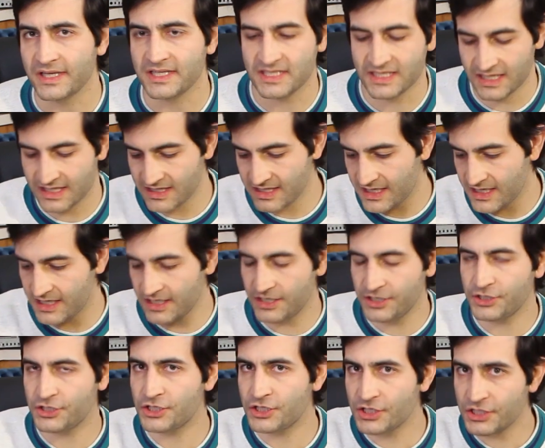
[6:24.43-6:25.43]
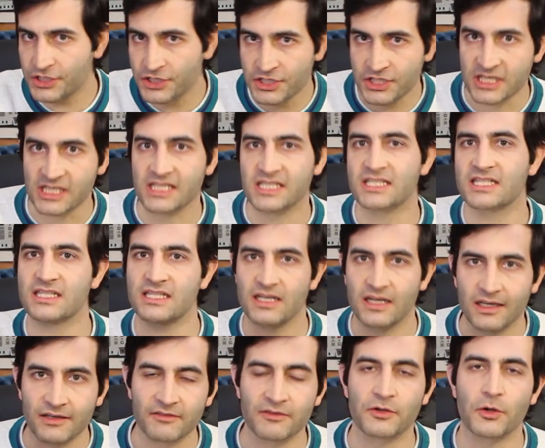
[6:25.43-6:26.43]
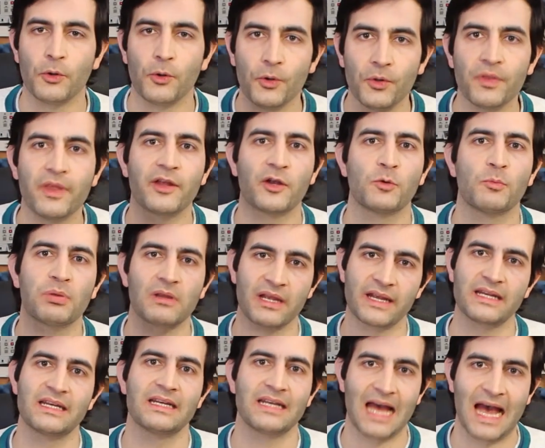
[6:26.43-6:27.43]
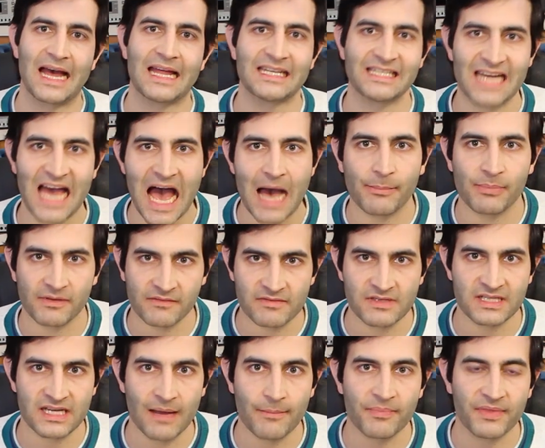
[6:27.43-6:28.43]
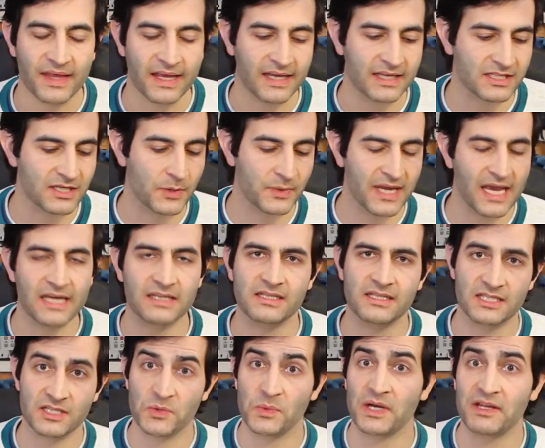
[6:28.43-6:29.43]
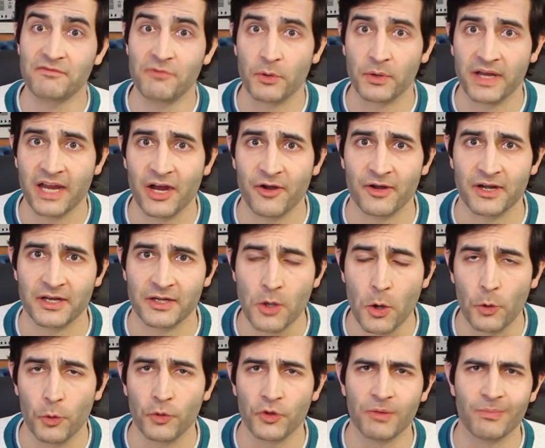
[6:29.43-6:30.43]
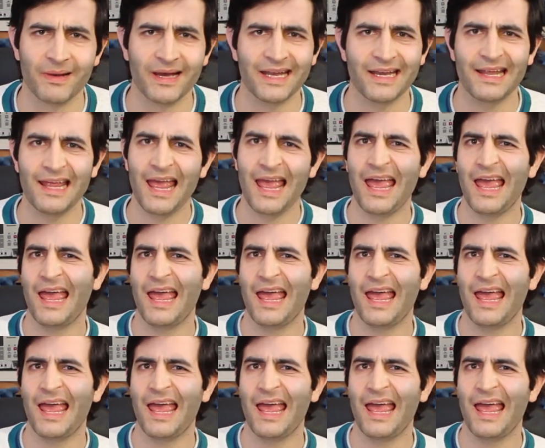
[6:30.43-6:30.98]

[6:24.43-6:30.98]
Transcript: It's thin sheets of gold that are plated on top of something. So yes, it's 24 karat gold, but